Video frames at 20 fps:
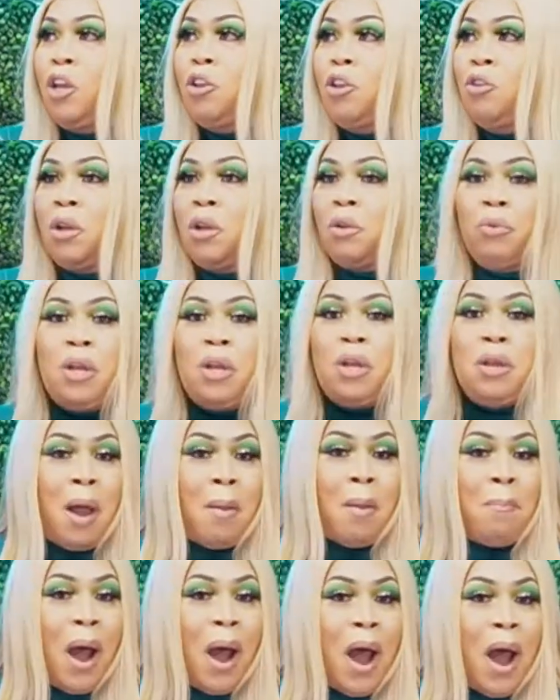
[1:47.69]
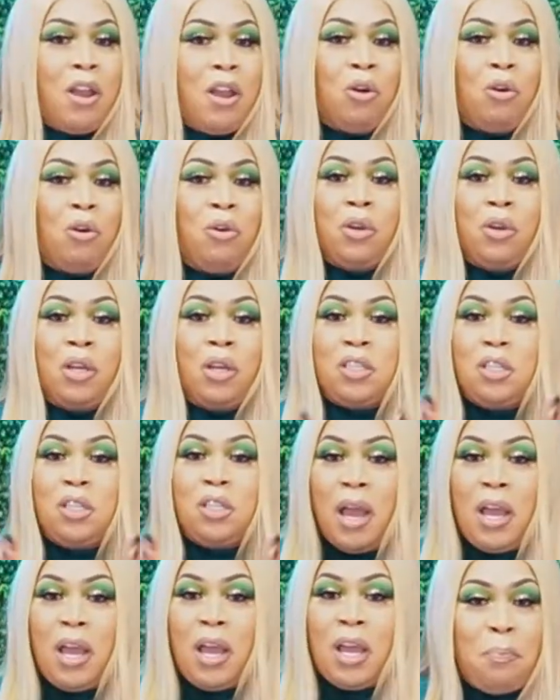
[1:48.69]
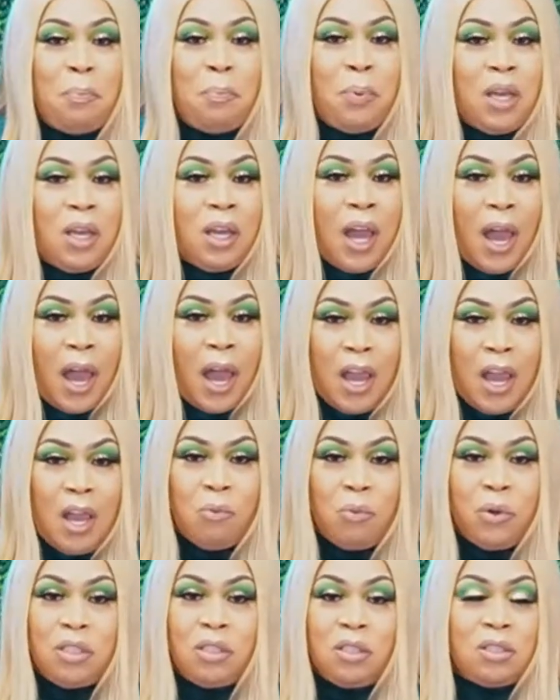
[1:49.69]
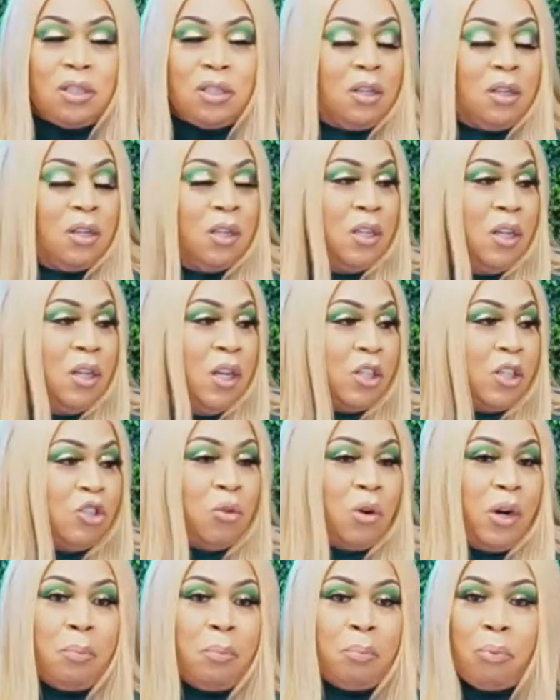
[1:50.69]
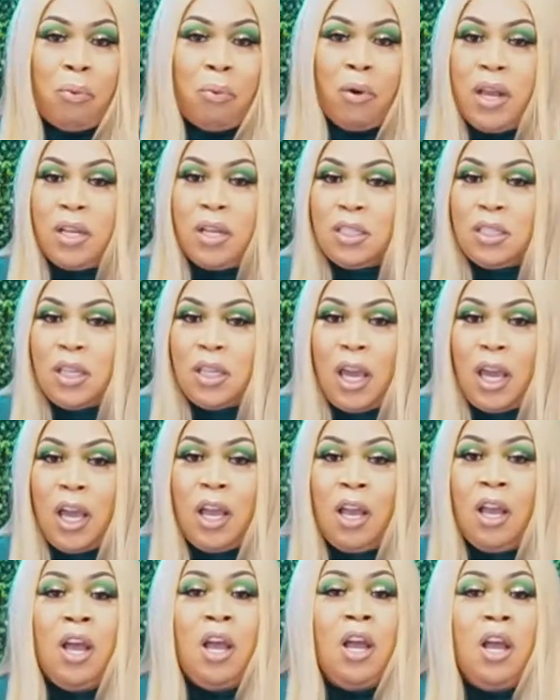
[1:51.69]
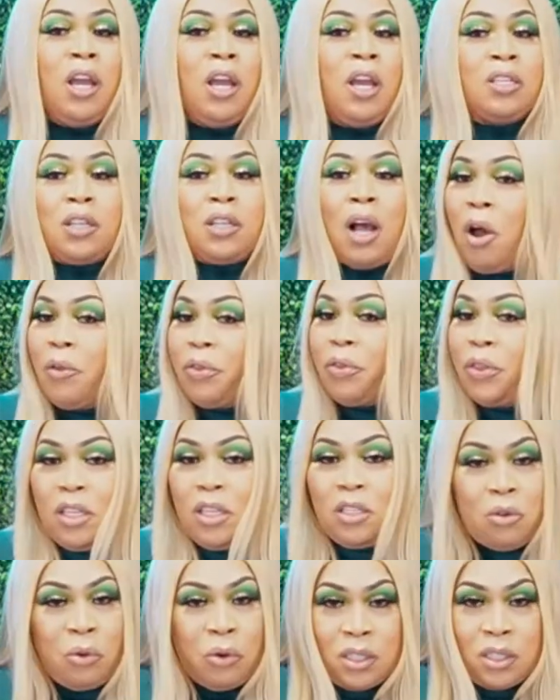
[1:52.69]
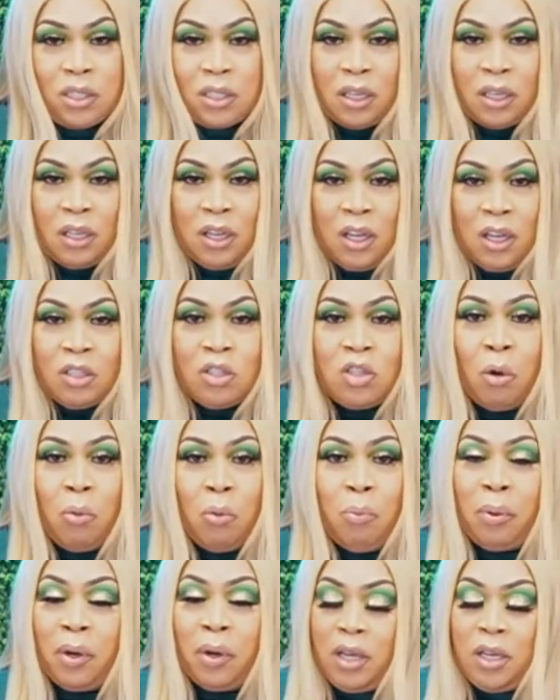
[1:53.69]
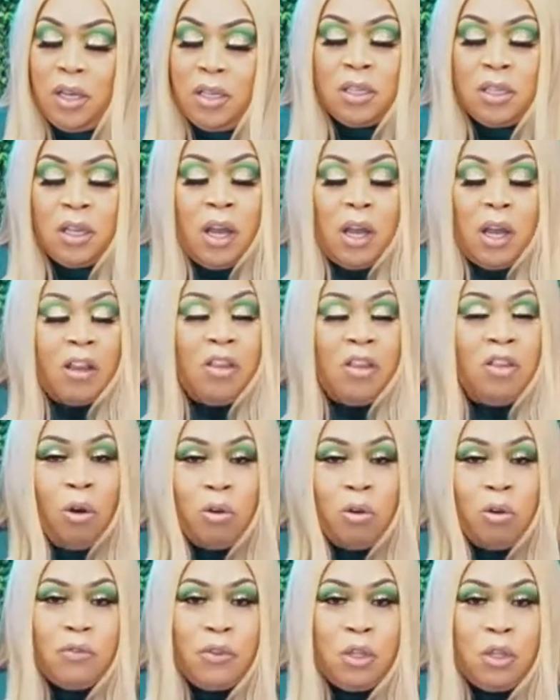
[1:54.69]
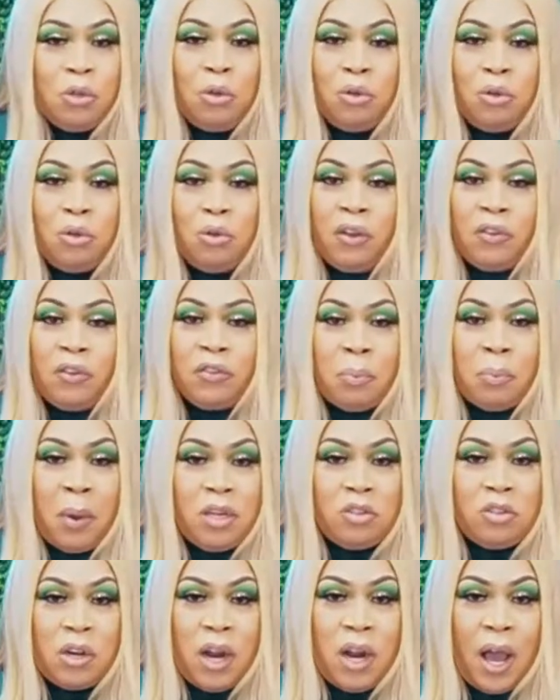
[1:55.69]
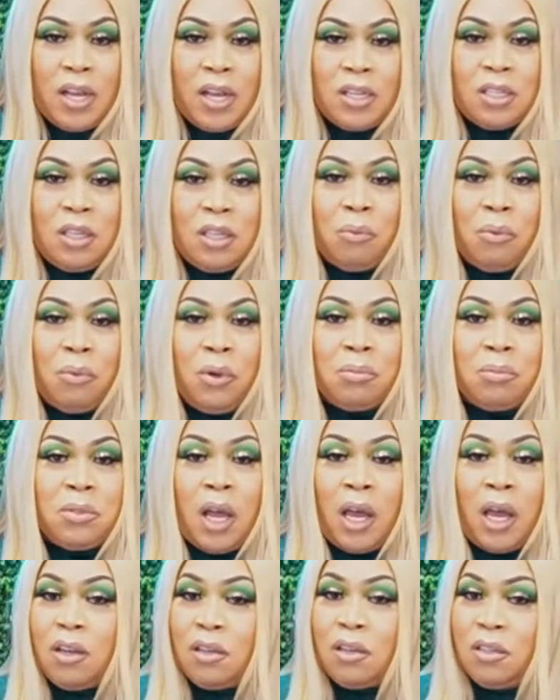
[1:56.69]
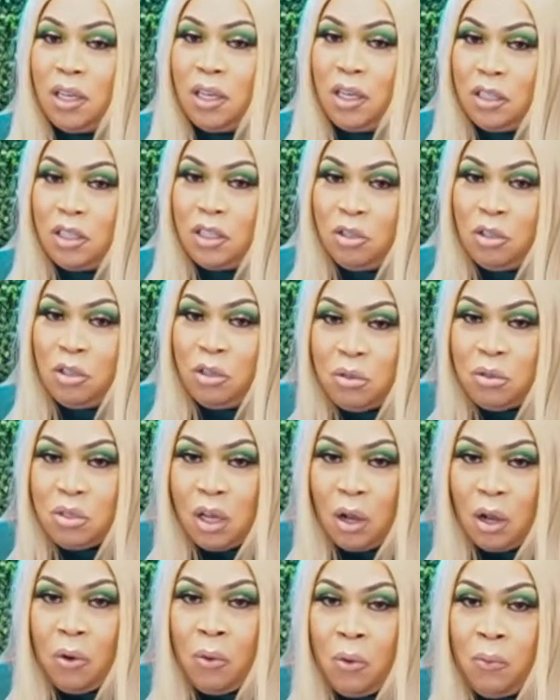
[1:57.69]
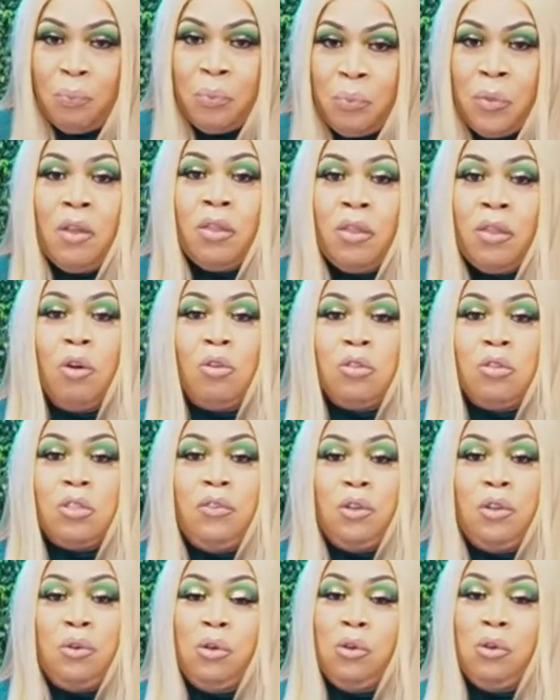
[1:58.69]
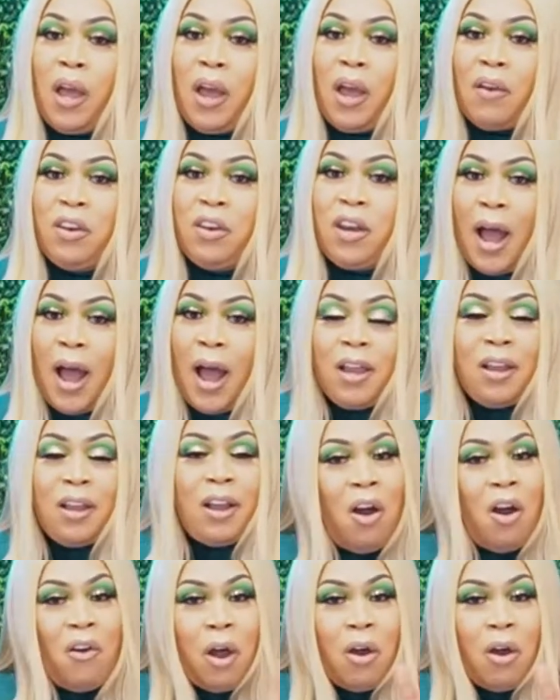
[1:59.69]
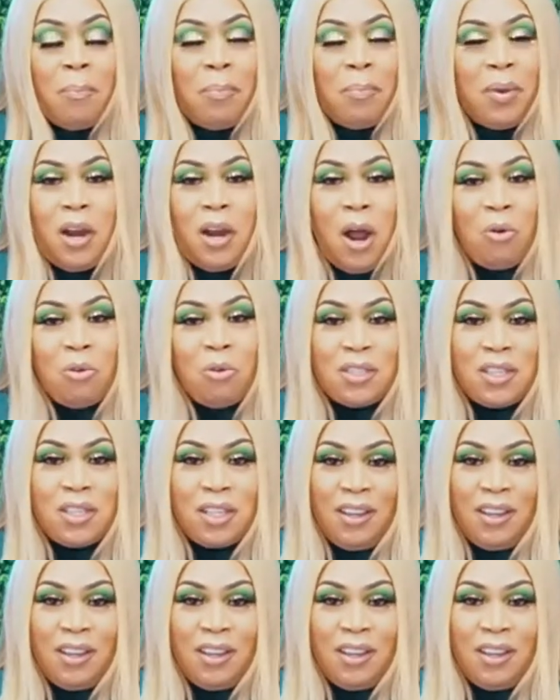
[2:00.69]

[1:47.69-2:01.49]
You can read my bio. You can see my EPK, which is an electronic press kit. It's all things Chrissy. So please, those of you who is patronizing the website, continue to do so. Those of you who have not, gone on and be nosy.